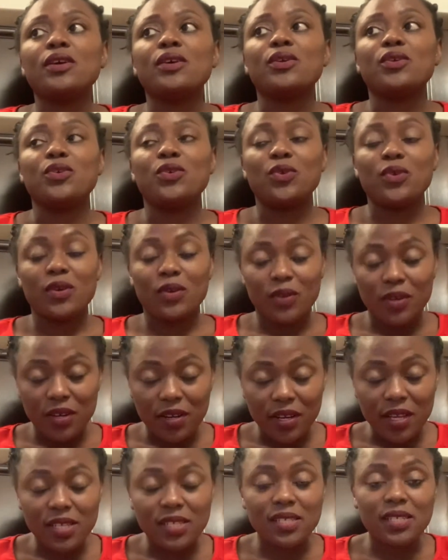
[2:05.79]
you're
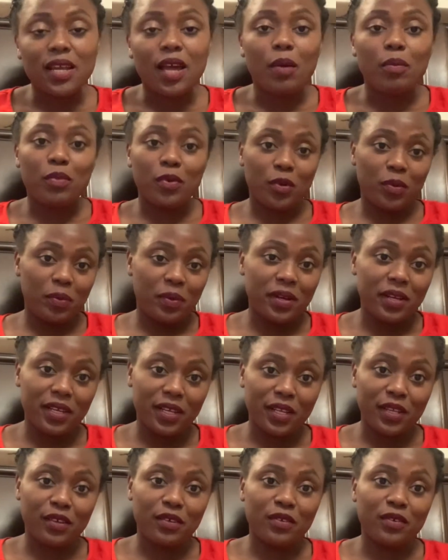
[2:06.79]
dressed
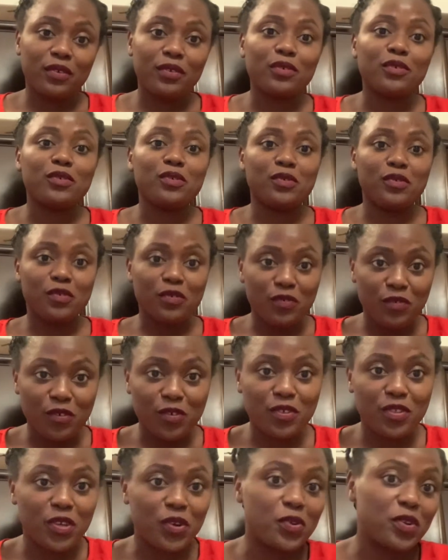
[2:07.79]
appropriately for
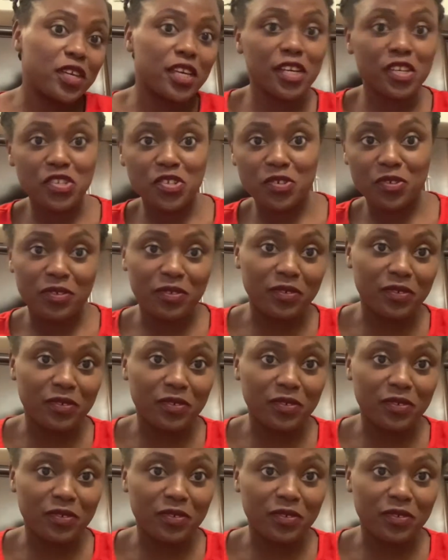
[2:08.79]
the occasion.